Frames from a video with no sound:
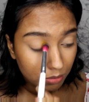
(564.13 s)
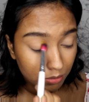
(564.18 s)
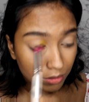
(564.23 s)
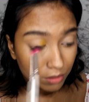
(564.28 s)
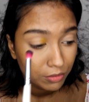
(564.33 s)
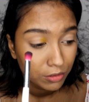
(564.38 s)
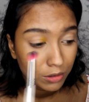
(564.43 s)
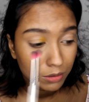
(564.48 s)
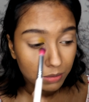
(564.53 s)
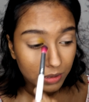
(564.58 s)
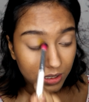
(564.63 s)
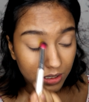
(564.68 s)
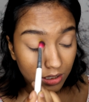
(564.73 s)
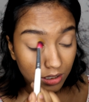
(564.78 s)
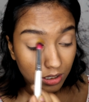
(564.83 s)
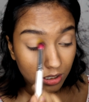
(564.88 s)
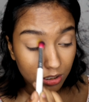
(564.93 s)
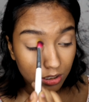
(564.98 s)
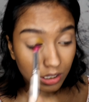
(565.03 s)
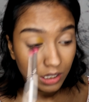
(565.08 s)
Before
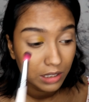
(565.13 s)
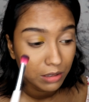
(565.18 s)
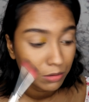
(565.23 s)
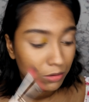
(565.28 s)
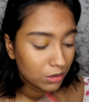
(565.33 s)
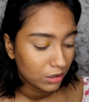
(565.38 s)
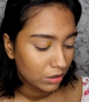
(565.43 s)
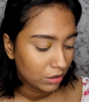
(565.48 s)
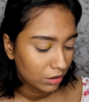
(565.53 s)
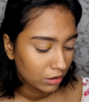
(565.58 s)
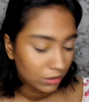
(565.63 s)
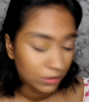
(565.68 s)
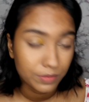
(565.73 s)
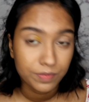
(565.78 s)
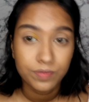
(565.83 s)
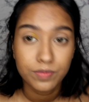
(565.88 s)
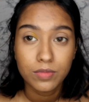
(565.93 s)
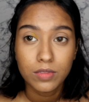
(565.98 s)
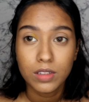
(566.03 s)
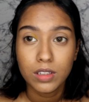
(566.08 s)
blending out, I want to
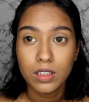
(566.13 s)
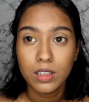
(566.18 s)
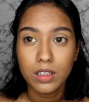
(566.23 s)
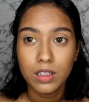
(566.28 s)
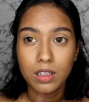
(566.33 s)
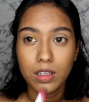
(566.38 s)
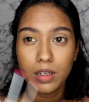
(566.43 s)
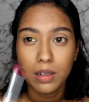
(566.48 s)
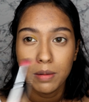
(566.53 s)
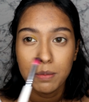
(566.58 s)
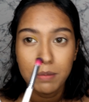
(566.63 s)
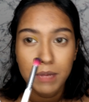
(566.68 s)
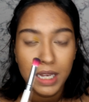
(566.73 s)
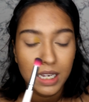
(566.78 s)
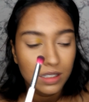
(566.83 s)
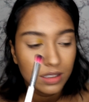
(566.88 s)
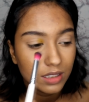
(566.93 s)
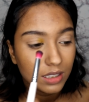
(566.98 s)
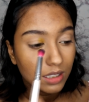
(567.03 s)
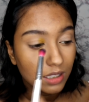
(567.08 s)

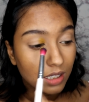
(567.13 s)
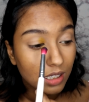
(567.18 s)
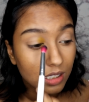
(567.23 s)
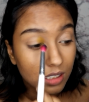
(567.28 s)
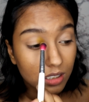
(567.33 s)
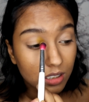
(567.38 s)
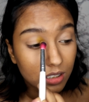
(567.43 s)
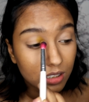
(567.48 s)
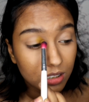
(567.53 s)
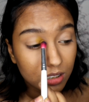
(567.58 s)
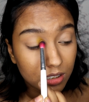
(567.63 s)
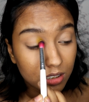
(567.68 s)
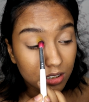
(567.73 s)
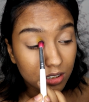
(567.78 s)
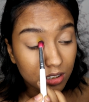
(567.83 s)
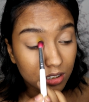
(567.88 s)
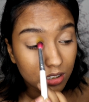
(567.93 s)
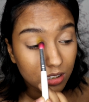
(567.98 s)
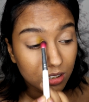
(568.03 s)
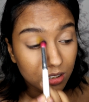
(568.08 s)
pack the color
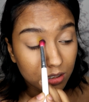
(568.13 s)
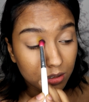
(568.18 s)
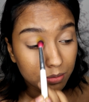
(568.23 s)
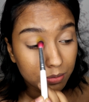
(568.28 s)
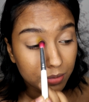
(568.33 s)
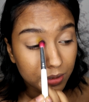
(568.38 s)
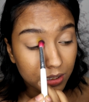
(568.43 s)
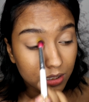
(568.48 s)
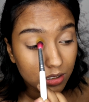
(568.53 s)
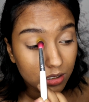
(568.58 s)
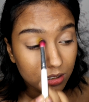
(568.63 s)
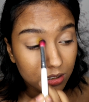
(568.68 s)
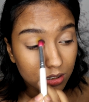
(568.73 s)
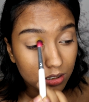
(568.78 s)
in a bit.